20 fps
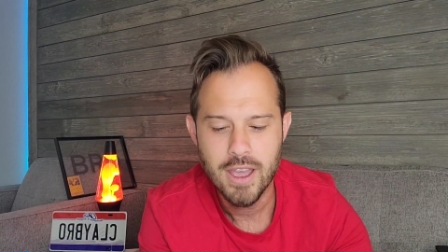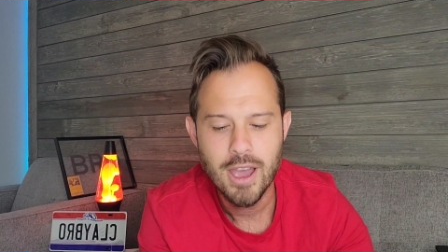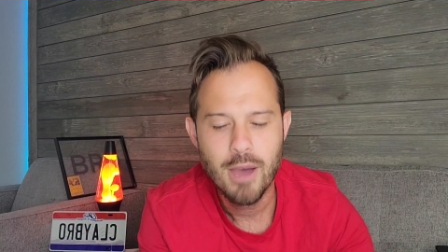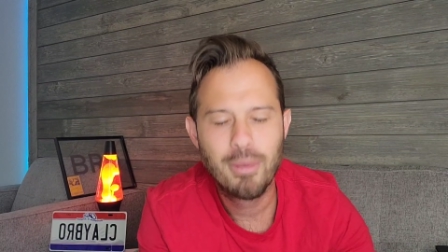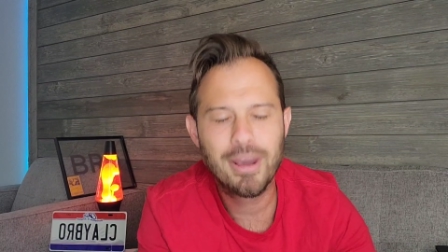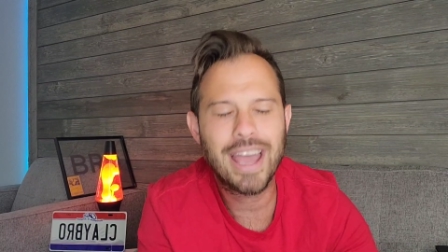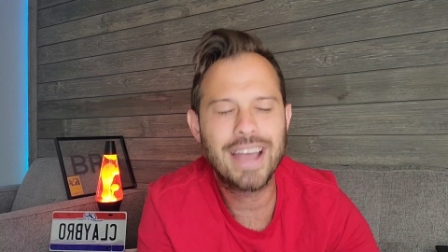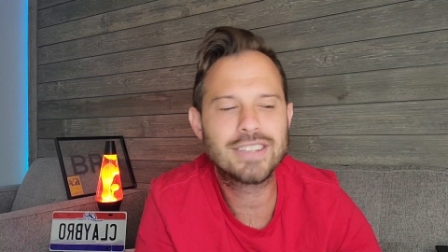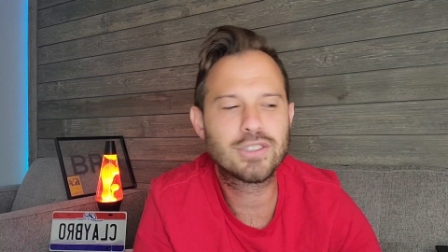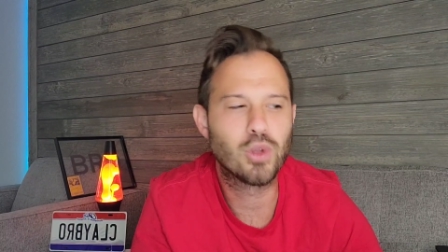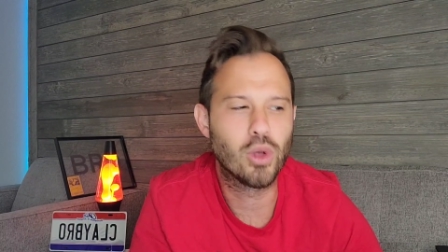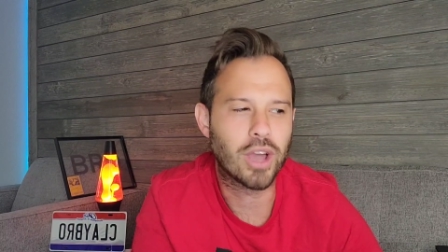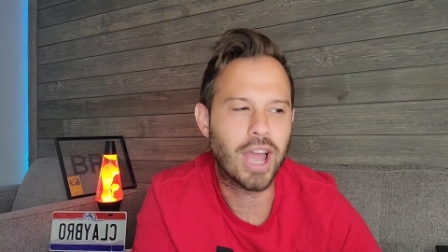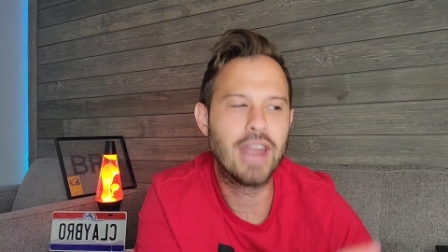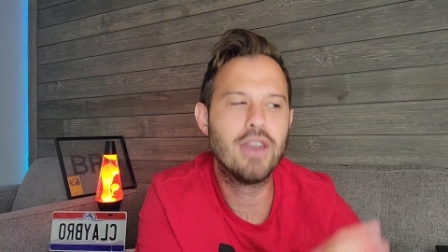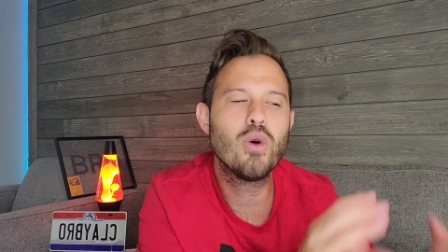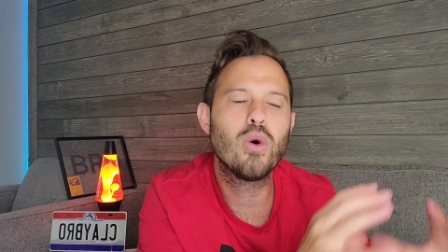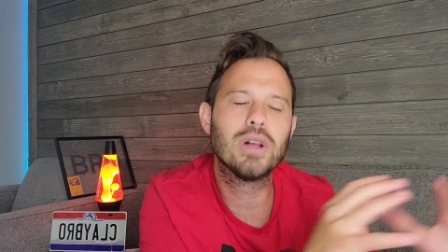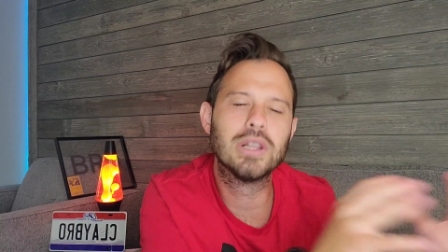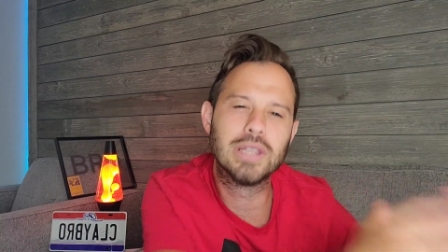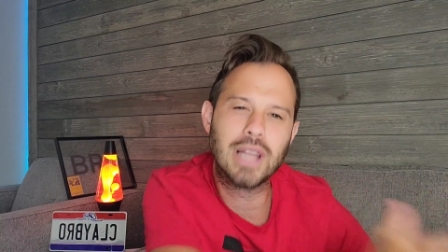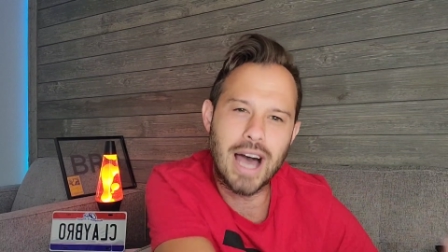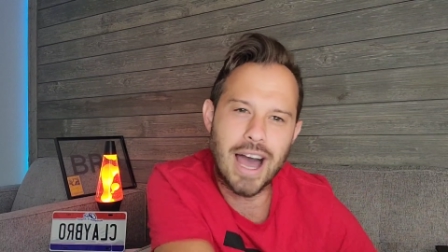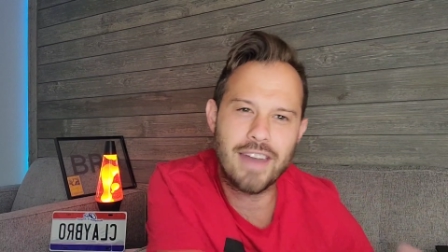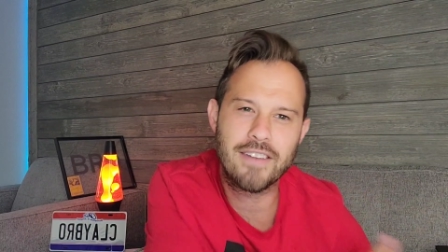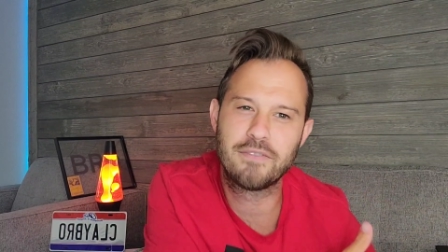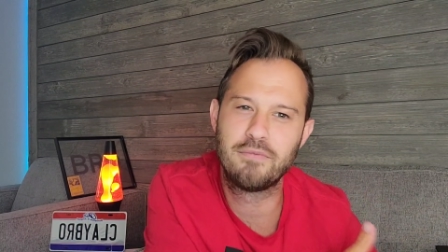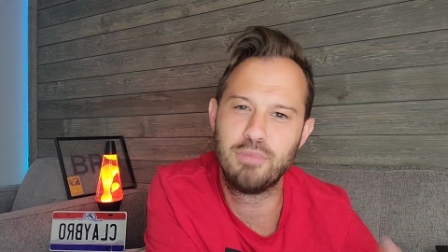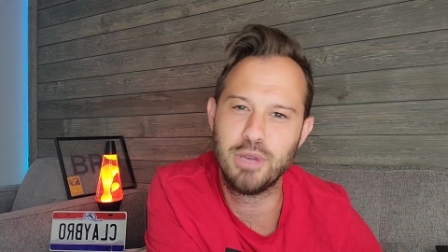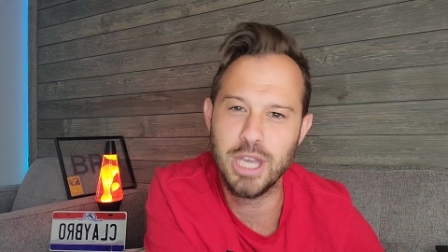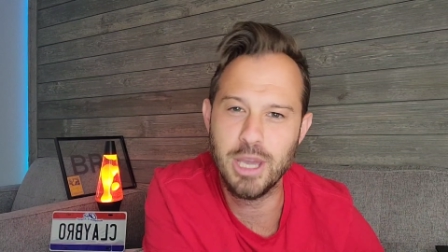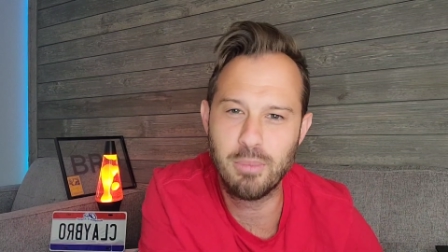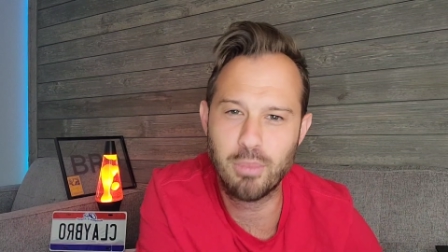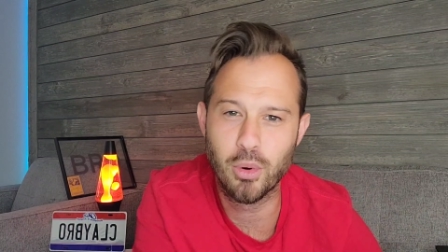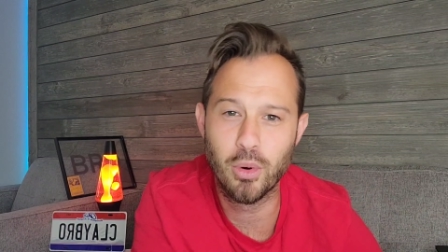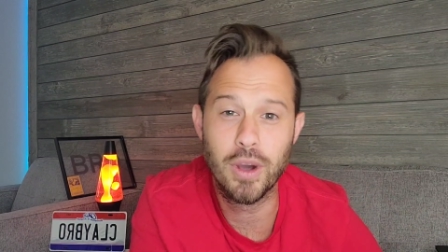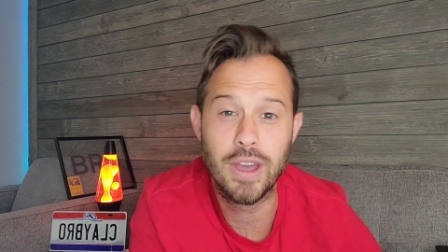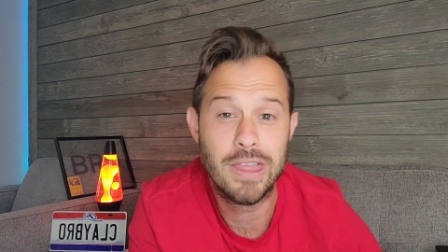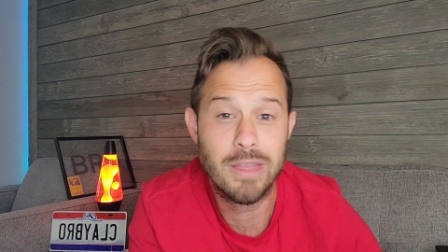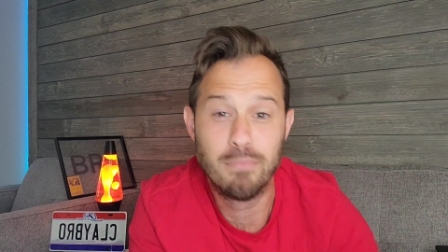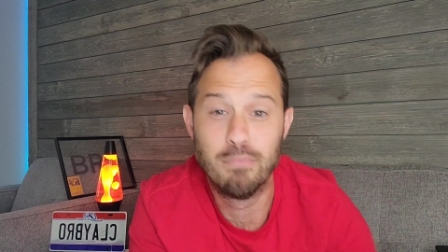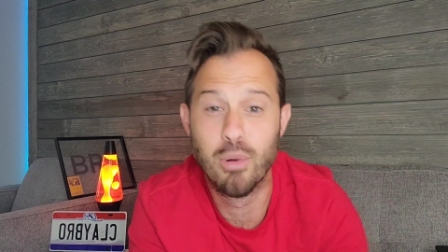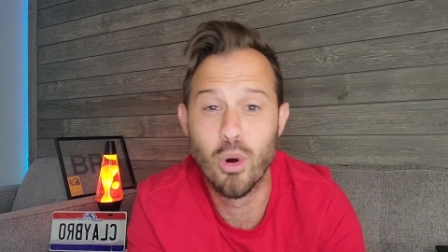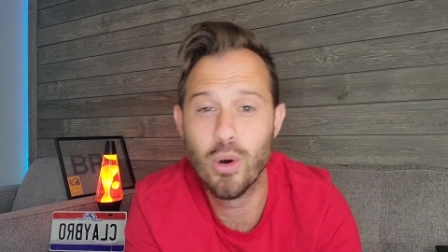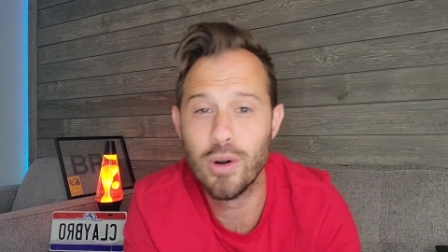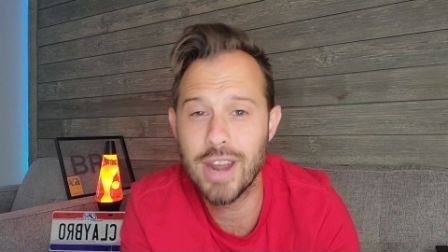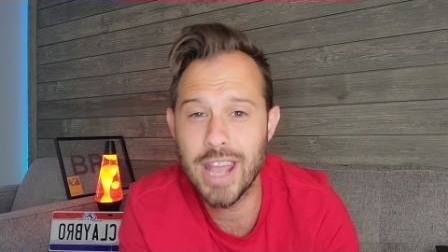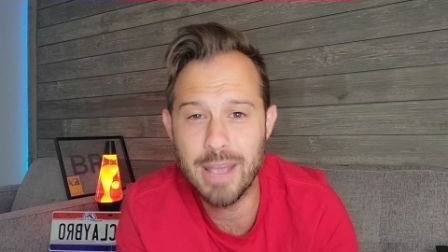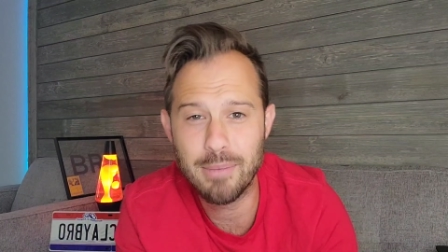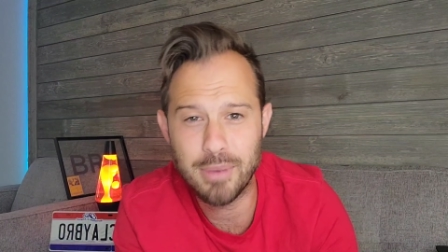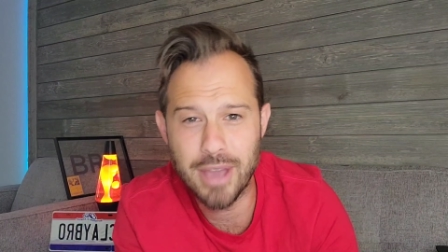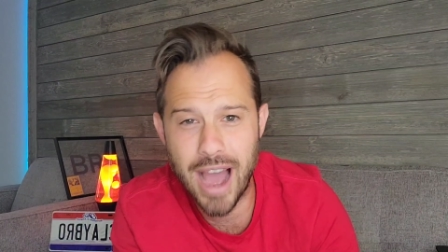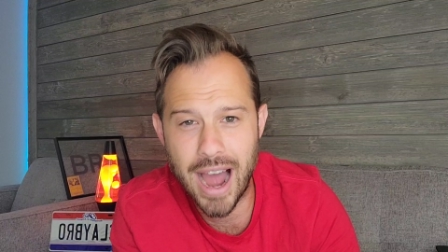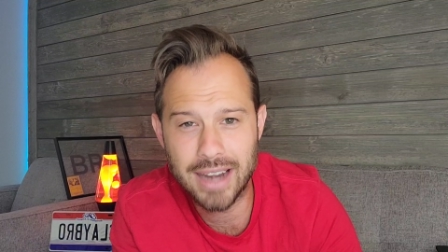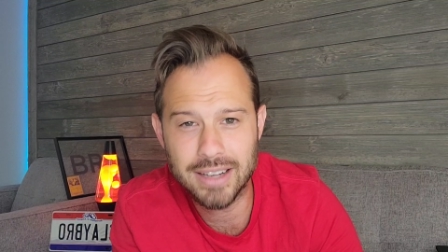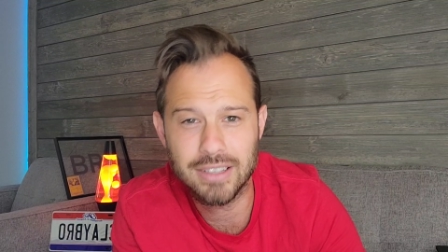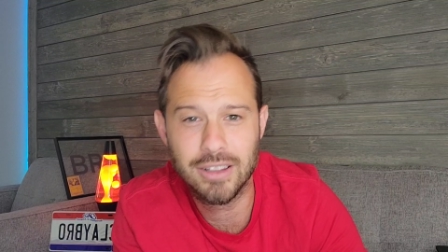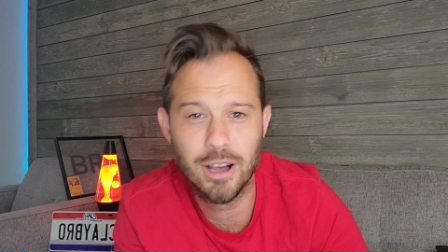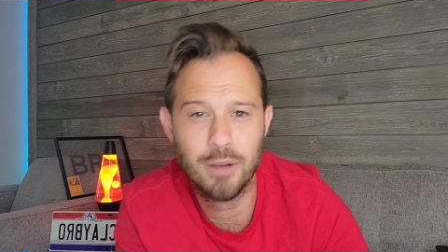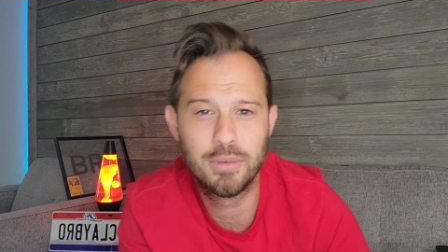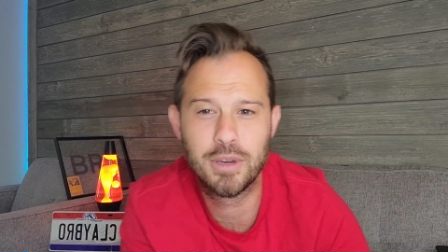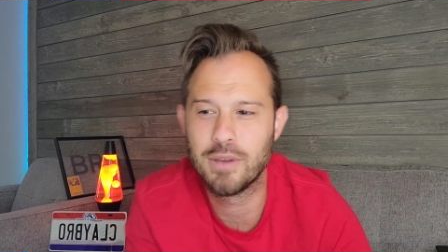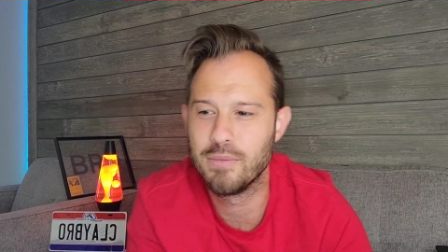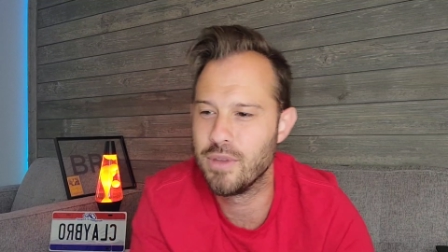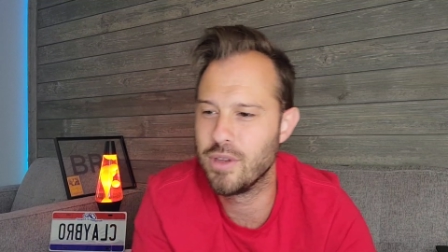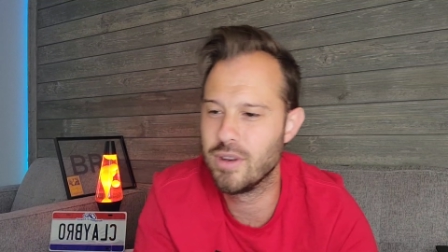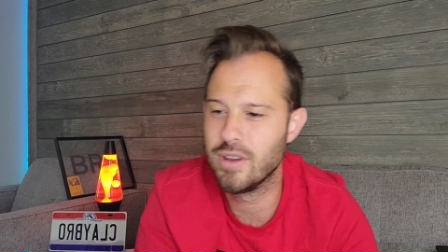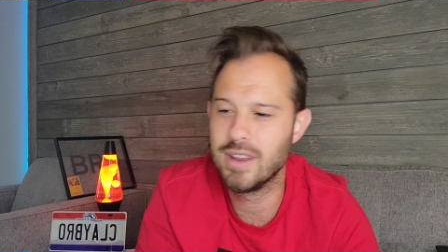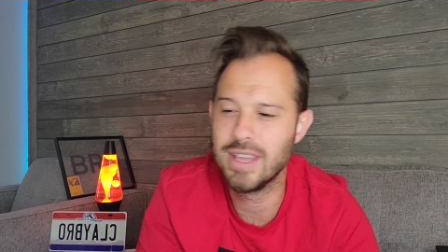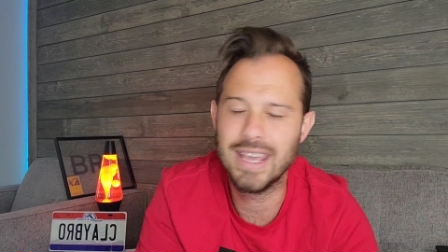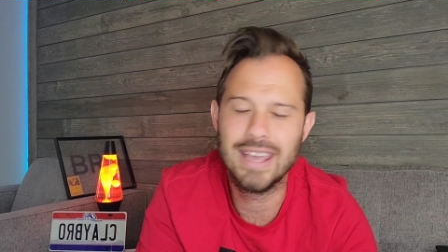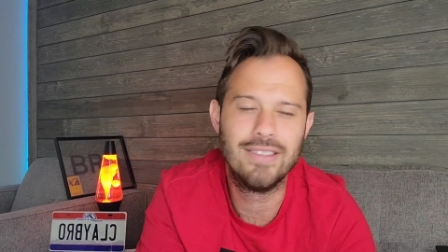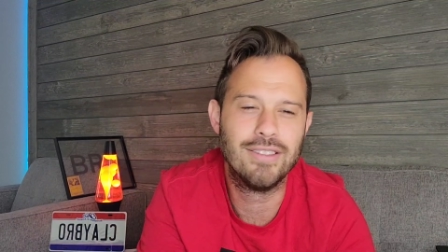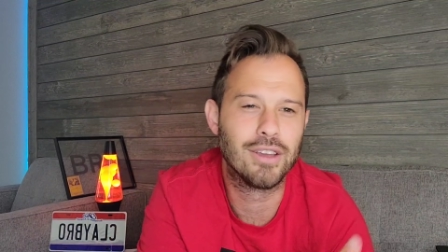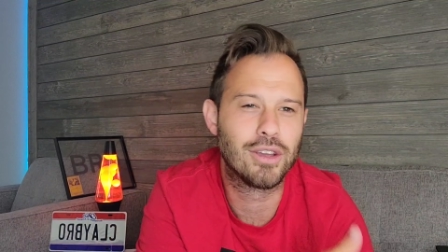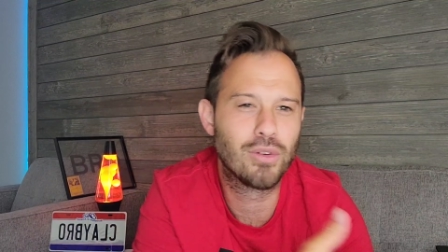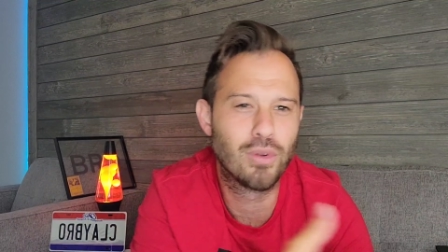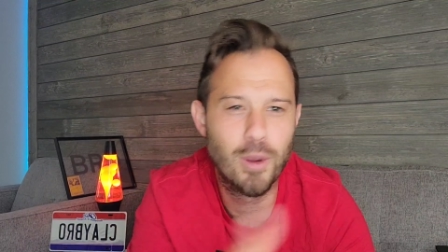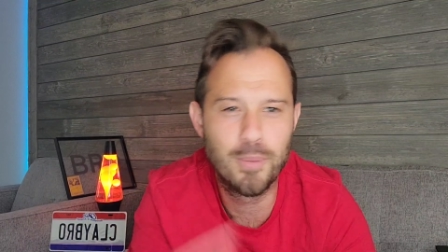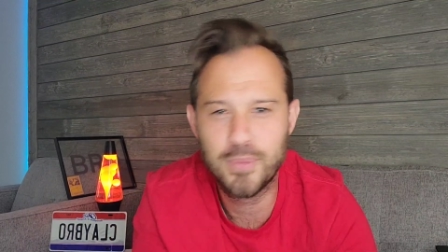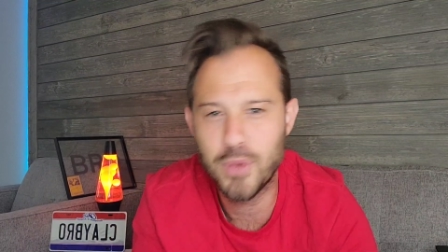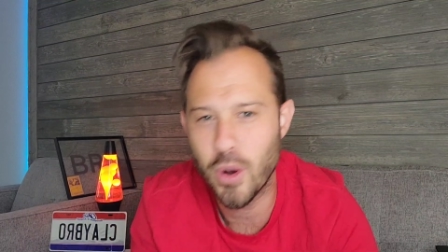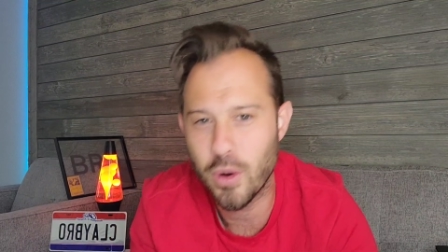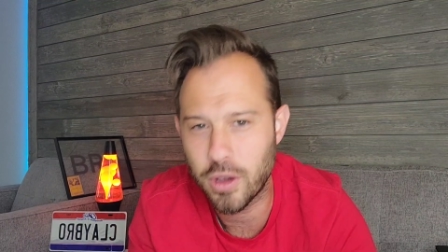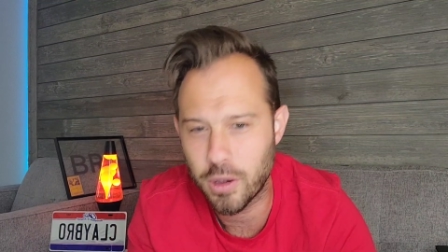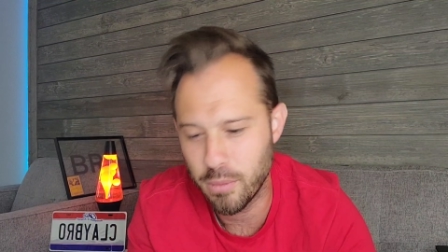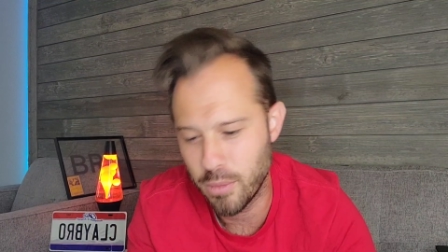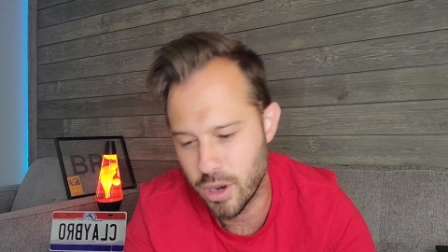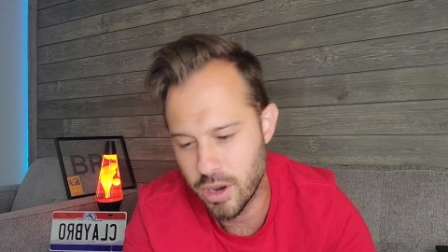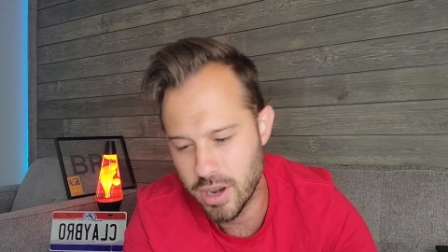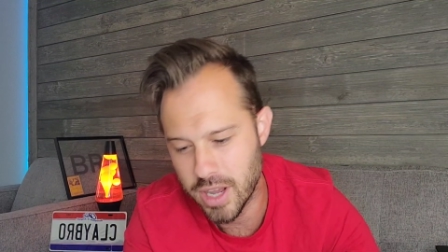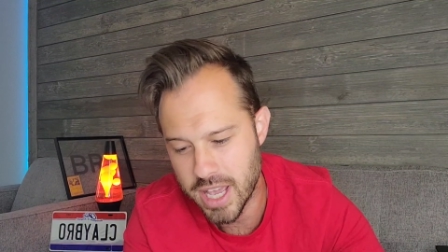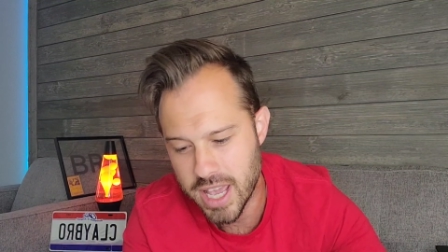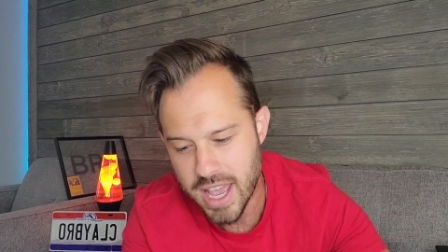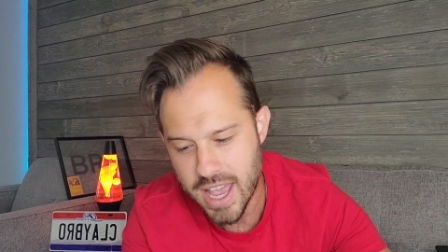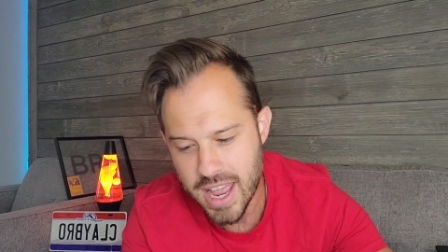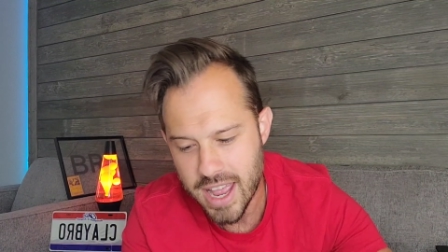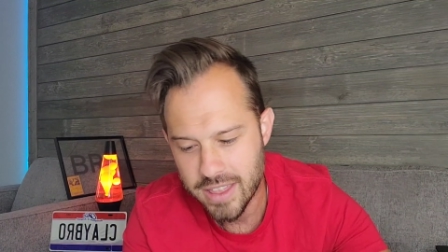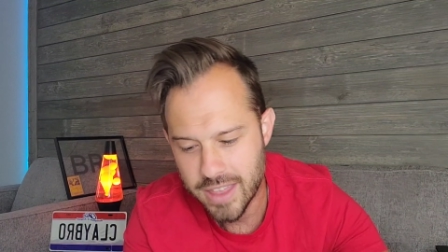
But guys, look, I know a lot of people in the Bored Ape Yacht Club community, in the crypto community,